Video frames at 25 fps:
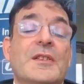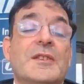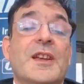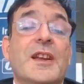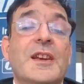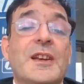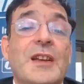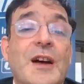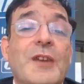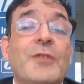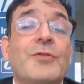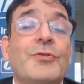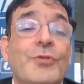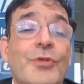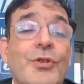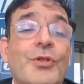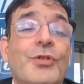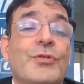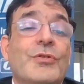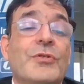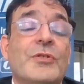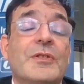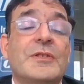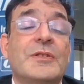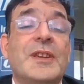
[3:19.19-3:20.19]
They now
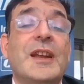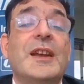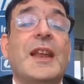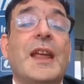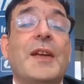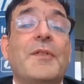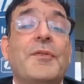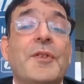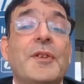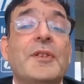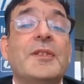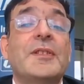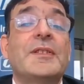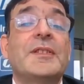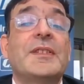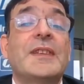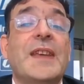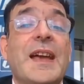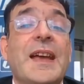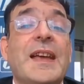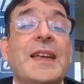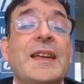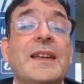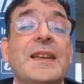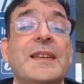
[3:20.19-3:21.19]
know that
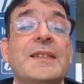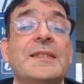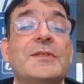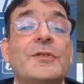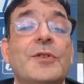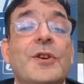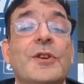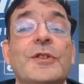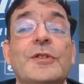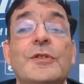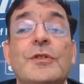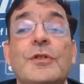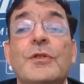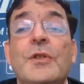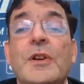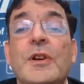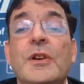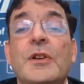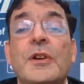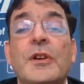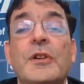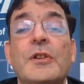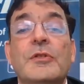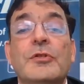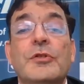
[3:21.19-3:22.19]
FSSAI is going to
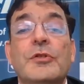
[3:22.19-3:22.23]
